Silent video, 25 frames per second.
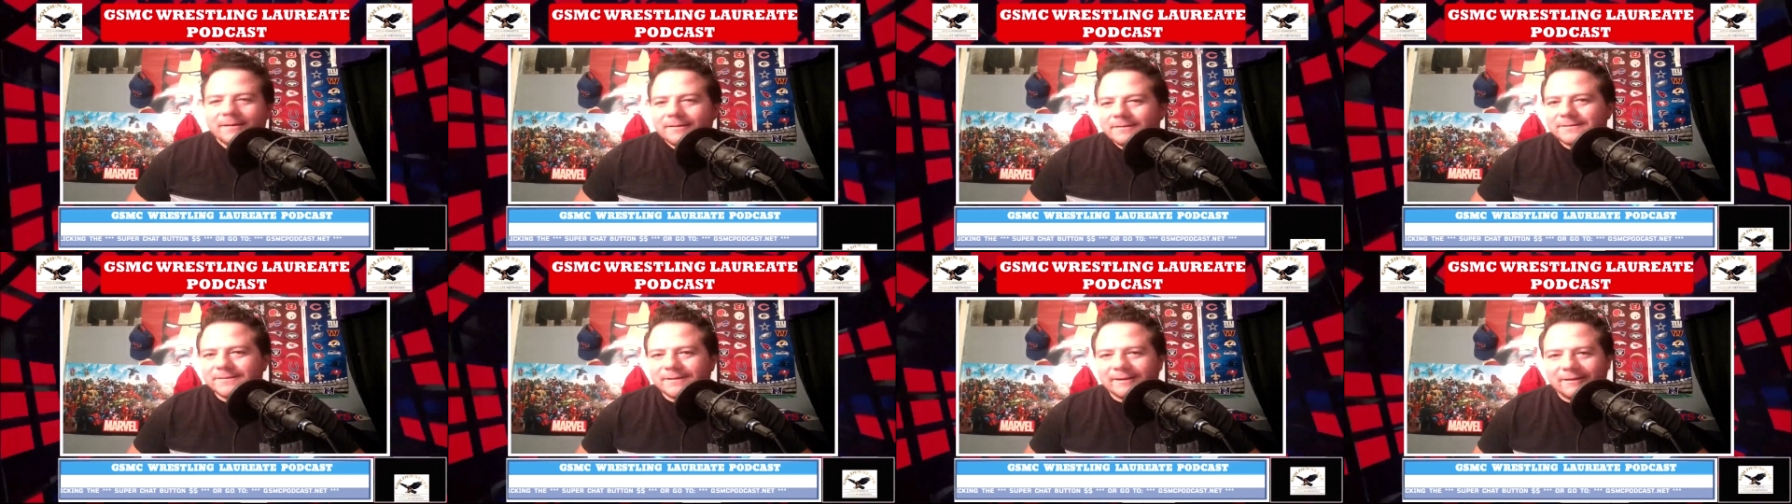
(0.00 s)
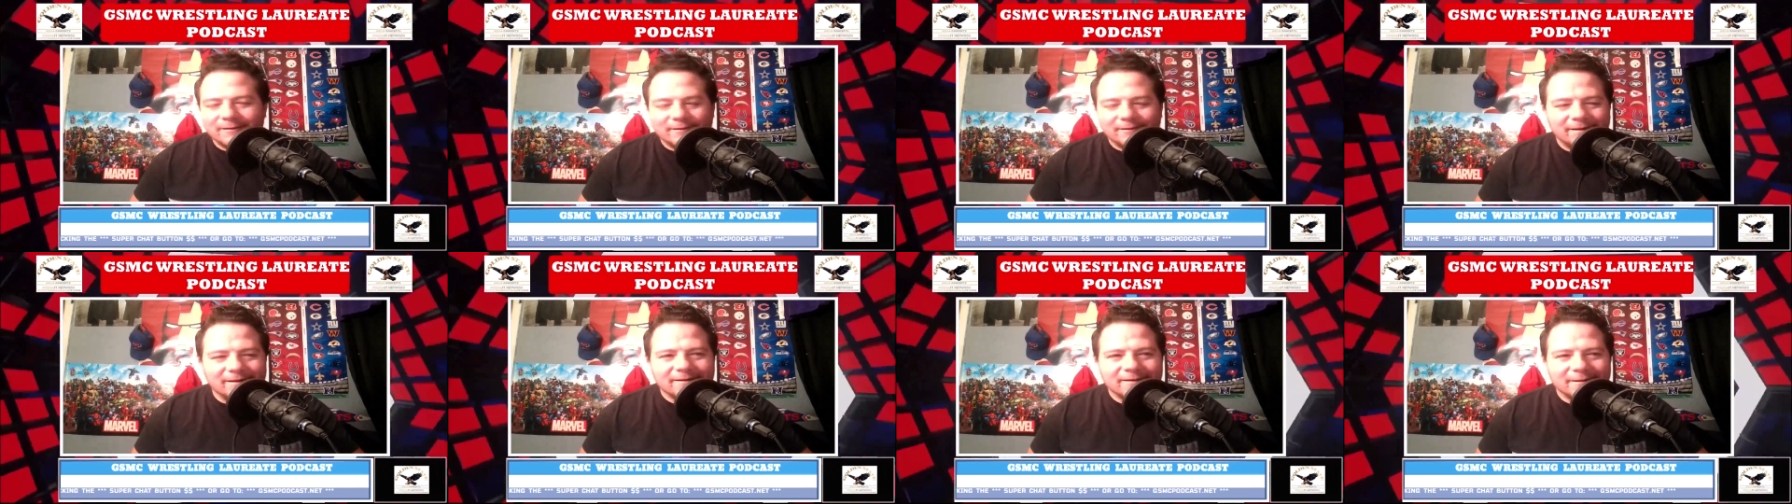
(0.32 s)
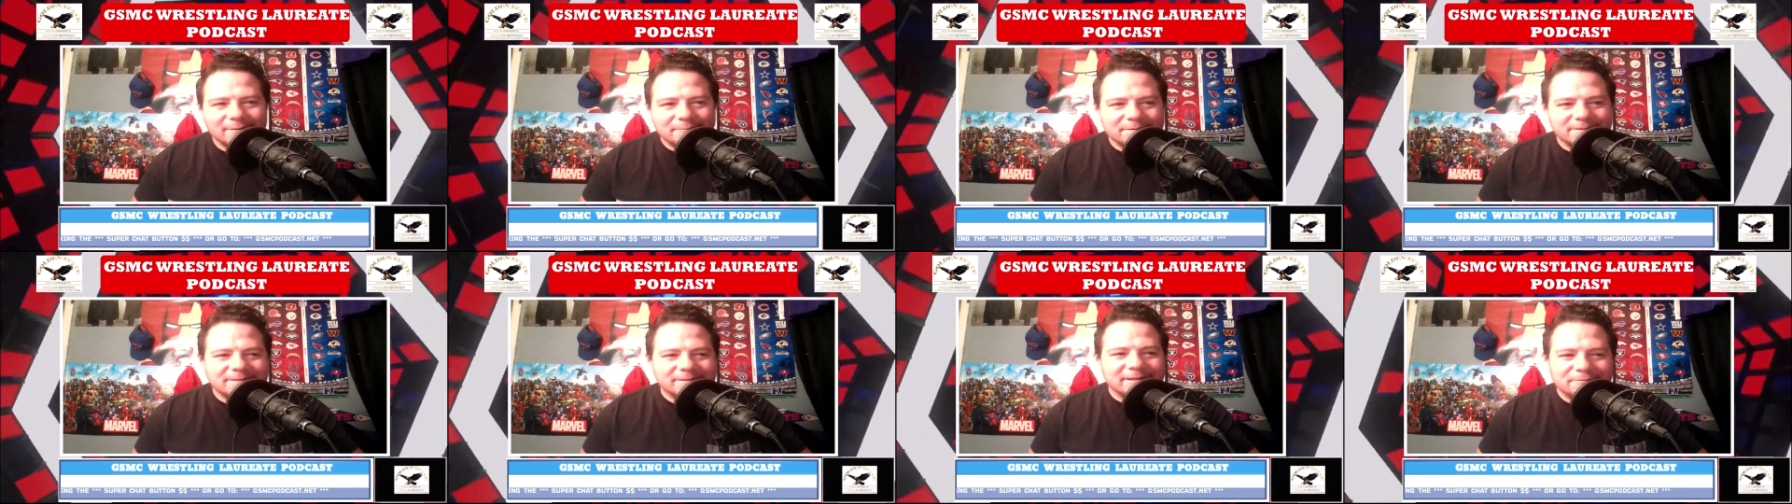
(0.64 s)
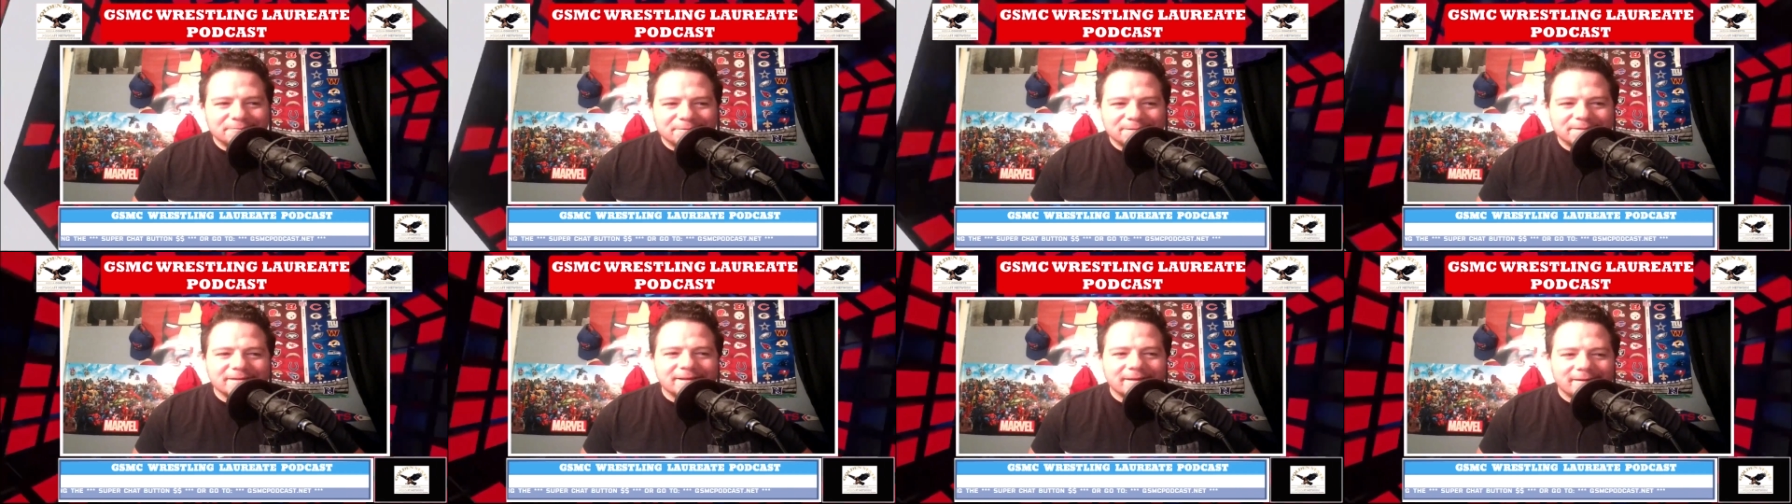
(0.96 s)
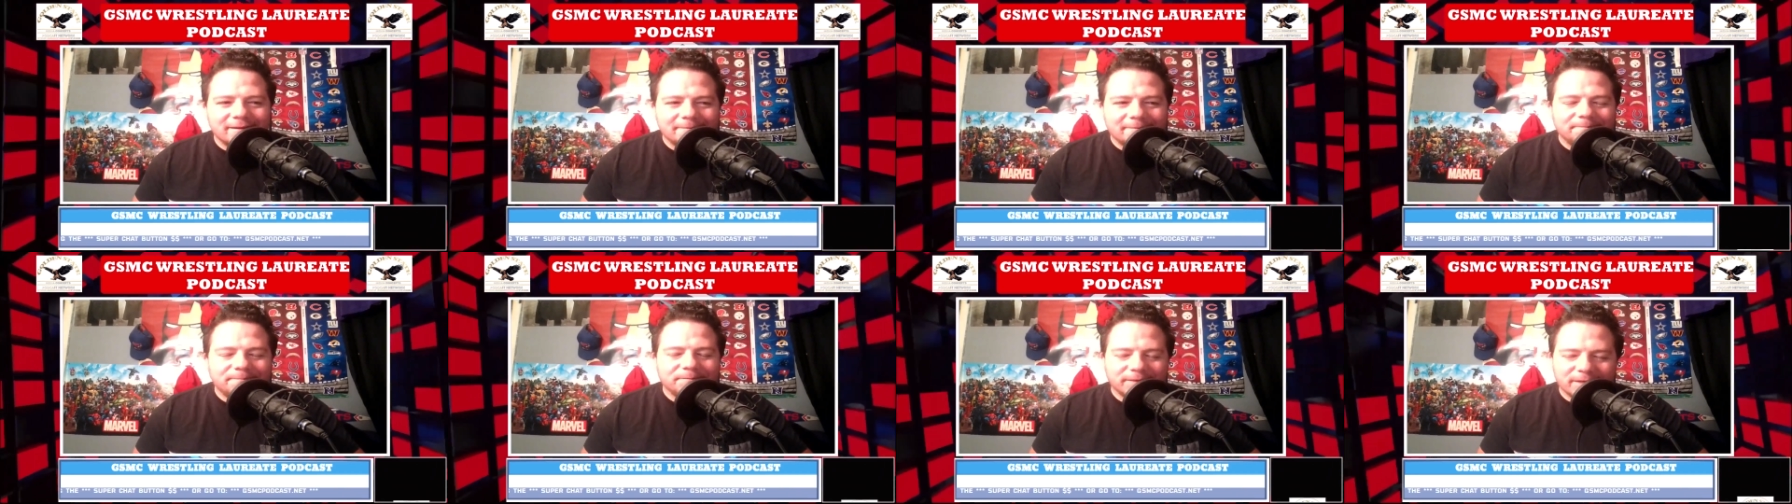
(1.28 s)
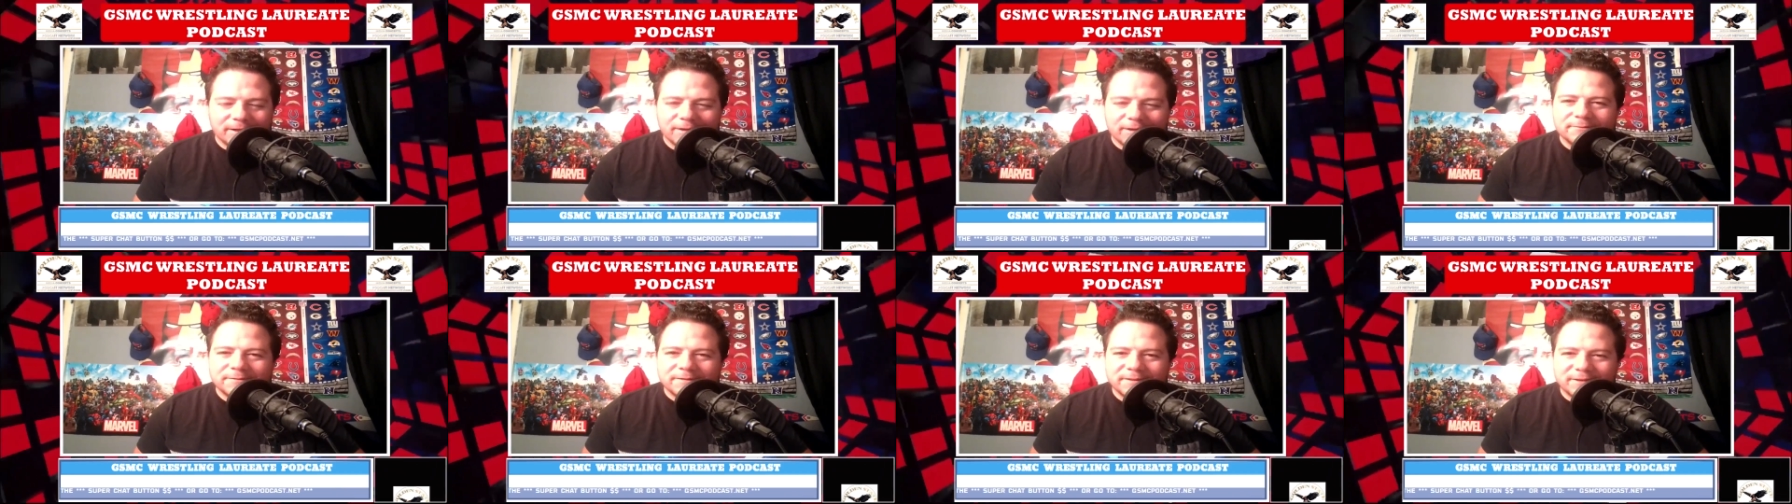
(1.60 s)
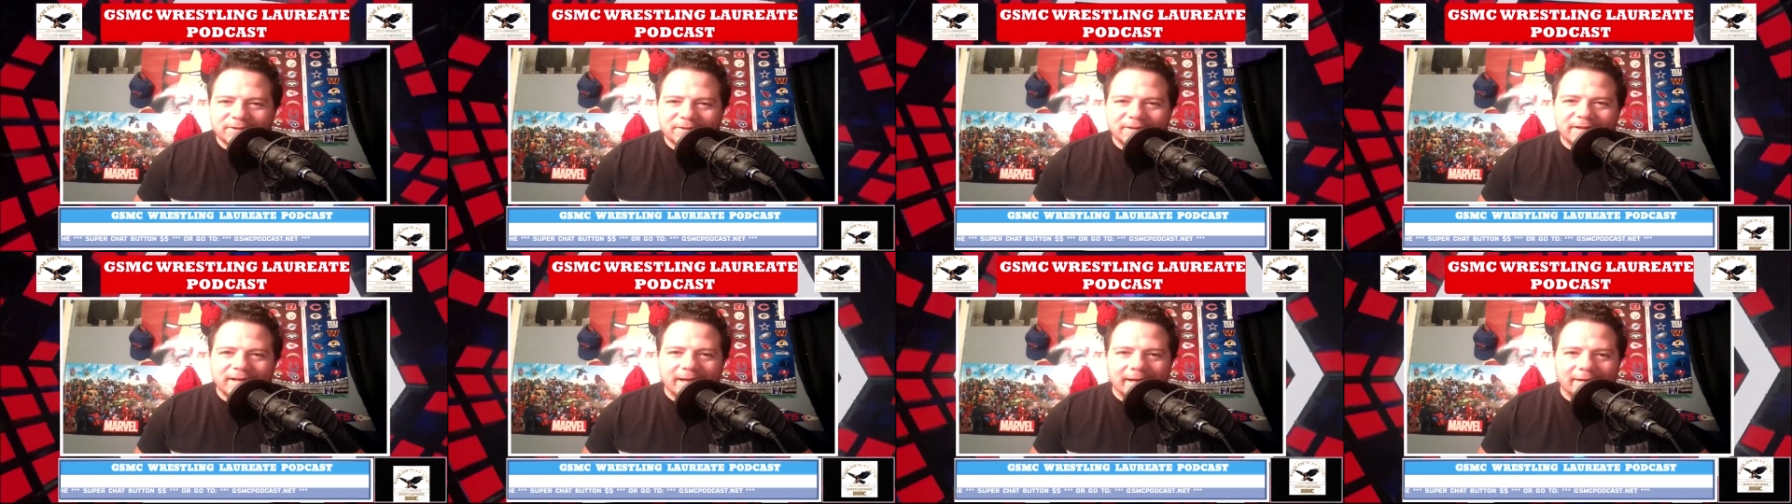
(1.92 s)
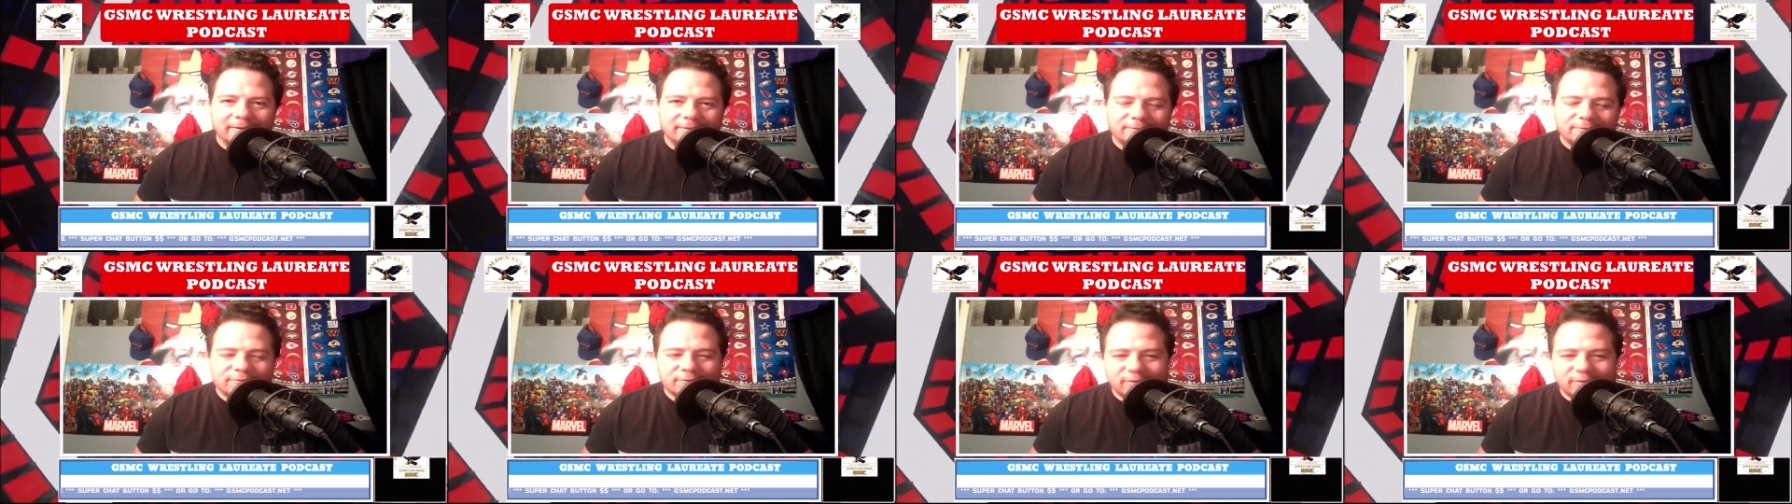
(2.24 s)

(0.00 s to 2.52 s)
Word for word: So it was it was a uh, it was a good night.